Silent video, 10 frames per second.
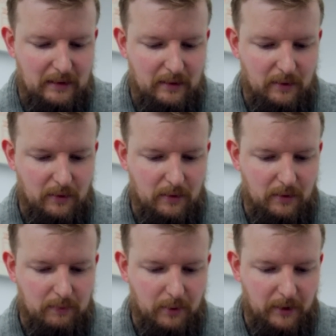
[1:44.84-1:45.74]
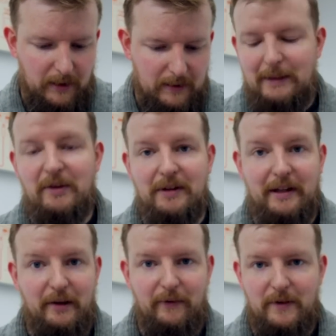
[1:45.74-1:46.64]
Oh boy. Let me read the
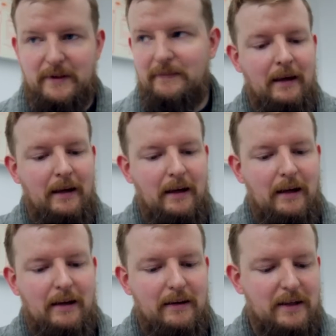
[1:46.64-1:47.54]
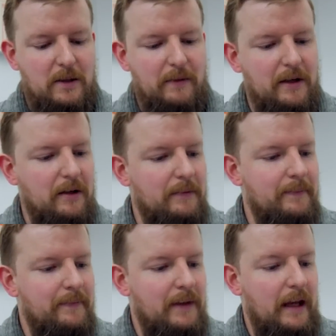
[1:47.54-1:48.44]
letter first. This will be good.
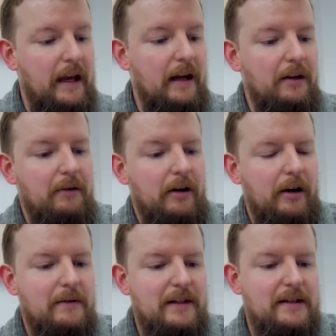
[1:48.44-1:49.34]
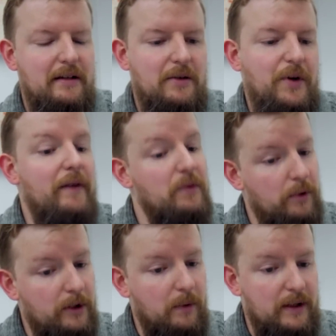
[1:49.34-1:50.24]
Hey LRR, I was listening to Drive to
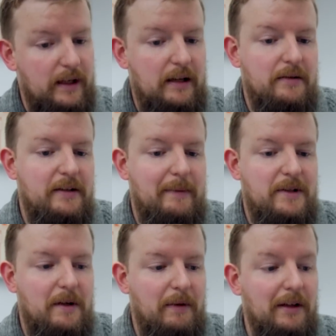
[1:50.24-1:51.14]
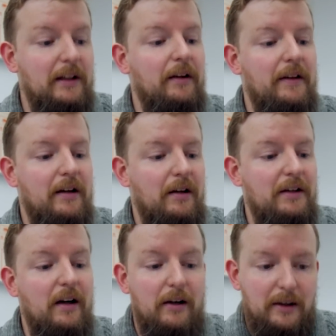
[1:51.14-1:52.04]
Work one day, and there's an episode about a little thing called
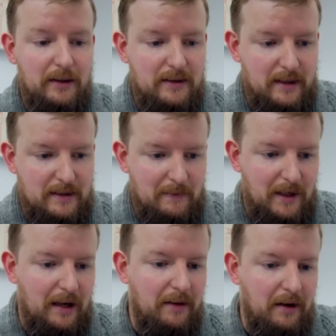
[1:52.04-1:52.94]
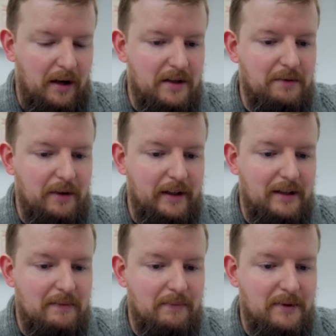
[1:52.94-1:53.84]
the ARC system, and I thought I should really
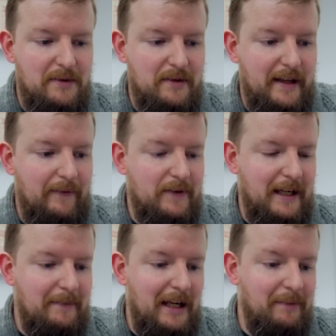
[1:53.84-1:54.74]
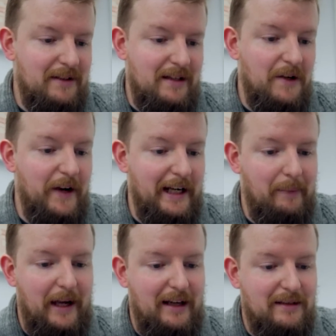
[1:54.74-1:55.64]
get some boosters of that for Tap Tap Concede Crack a
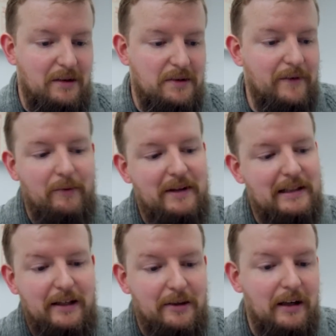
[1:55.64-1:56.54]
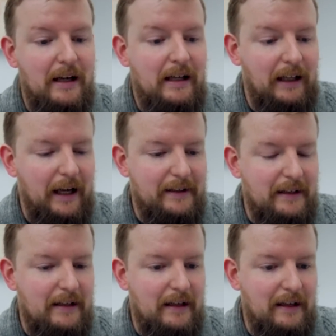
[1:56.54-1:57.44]
Pack, and so several months later, I
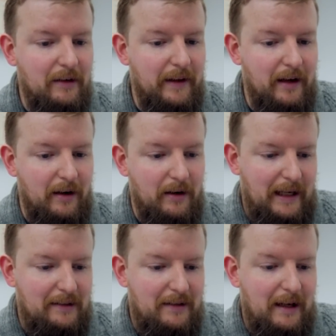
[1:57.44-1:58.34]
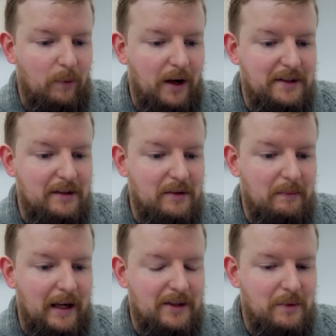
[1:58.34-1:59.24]
did, and here they are. Back in the day, Watts knew that
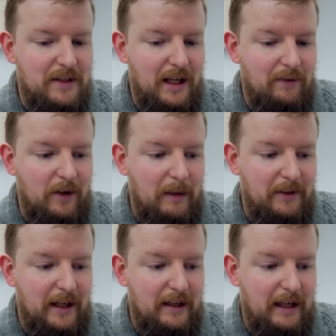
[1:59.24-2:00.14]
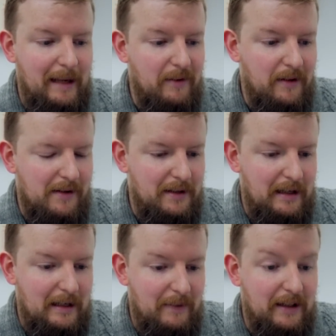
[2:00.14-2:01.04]
Magic was kind of a complicated game, and thought they
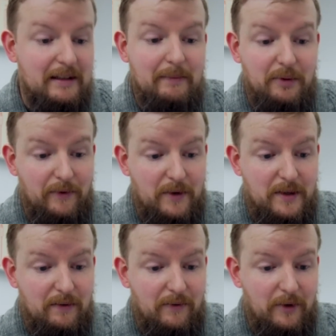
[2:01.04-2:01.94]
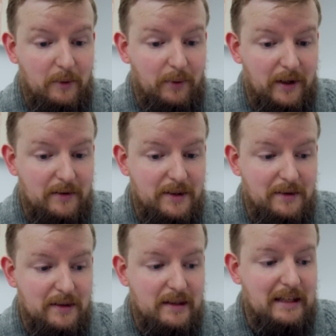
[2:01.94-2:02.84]
needed to make a simpler version of it for new players to use as a